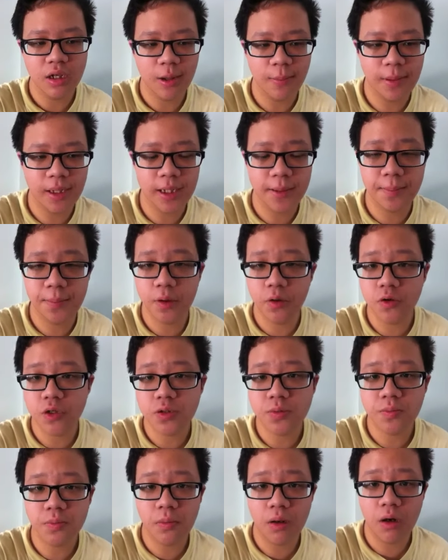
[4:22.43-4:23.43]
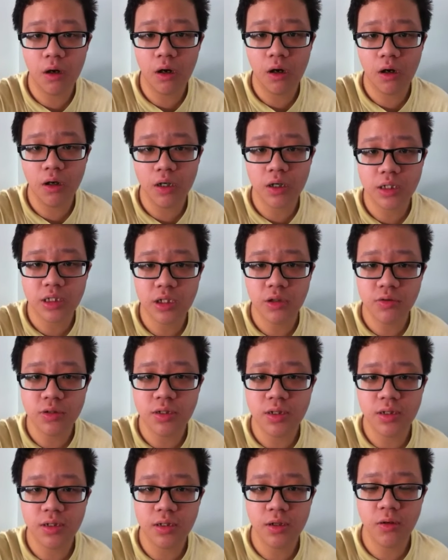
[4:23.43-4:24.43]
I'm gonna post more to
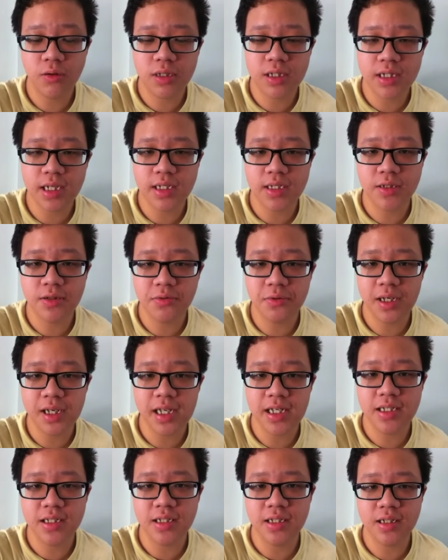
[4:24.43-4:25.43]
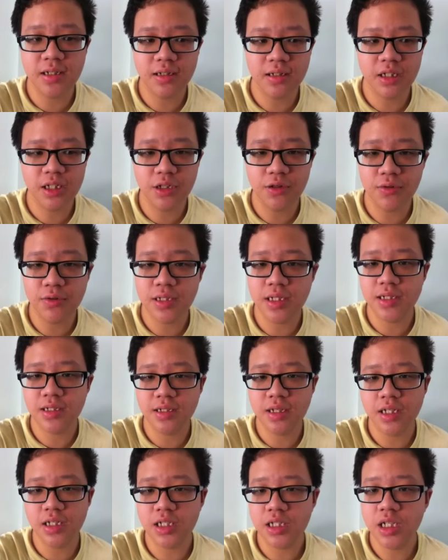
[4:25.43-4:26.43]
Tokusatsu related news and
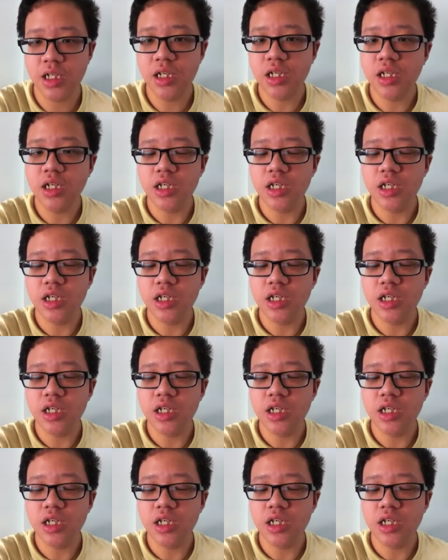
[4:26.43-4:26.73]
such.